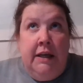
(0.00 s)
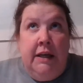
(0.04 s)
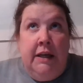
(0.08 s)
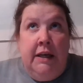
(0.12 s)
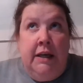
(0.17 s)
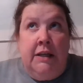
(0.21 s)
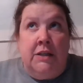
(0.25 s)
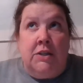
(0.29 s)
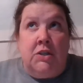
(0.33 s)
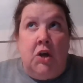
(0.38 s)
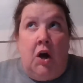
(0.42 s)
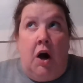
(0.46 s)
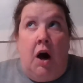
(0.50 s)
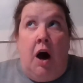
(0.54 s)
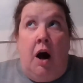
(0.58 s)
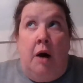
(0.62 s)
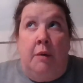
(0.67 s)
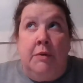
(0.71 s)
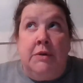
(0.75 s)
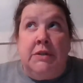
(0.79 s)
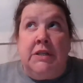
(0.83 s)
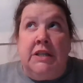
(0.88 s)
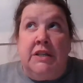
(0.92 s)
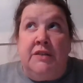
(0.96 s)
It's
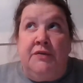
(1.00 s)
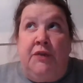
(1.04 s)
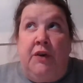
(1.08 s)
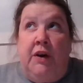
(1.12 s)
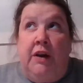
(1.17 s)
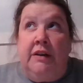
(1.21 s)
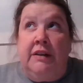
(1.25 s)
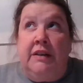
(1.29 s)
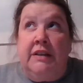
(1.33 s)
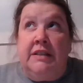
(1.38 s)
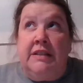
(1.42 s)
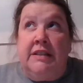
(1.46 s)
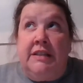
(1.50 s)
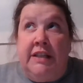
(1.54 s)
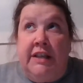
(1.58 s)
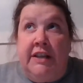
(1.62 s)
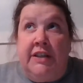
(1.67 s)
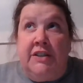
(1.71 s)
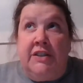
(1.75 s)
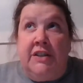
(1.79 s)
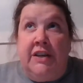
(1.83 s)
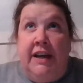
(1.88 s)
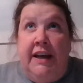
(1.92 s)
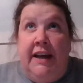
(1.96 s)
almost as fun to
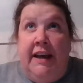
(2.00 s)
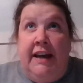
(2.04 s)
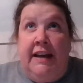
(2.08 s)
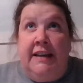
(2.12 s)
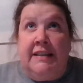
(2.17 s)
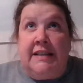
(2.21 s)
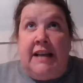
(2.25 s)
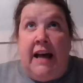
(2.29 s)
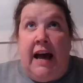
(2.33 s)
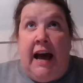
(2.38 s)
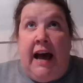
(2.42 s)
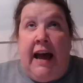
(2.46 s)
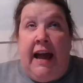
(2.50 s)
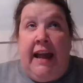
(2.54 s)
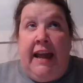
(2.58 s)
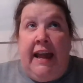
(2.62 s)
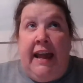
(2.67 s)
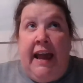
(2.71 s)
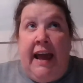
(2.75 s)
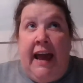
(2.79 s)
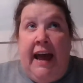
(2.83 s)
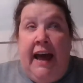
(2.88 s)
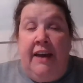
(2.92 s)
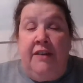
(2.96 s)
stitch as I
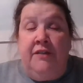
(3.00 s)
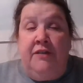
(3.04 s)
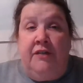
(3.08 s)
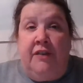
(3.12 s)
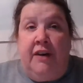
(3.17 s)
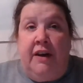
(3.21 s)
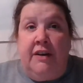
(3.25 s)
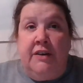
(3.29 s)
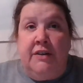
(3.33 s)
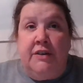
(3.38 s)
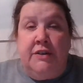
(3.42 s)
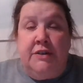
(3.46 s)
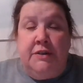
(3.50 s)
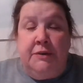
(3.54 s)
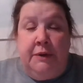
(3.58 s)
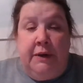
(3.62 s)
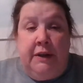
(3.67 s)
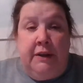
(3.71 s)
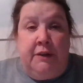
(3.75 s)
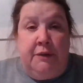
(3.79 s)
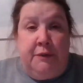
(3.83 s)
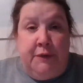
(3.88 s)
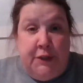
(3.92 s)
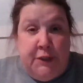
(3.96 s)
had fun
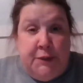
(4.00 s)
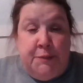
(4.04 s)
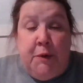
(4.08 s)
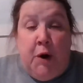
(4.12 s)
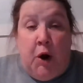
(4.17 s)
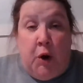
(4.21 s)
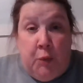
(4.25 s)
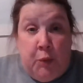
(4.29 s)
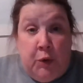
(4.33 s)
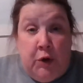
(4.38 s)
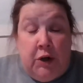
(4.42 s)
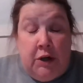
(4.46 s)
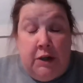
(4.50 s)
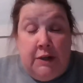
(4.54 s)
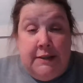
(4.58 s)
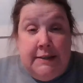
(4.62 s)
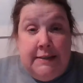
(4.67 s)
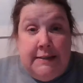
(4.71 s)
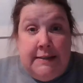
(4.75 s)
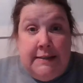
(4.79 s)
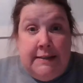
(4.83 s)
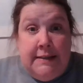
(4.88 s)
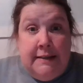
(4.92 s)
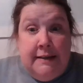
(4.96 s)
doing 3 small
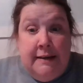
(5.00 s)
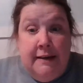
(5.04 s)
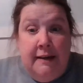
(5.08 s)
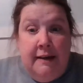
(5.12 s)
words.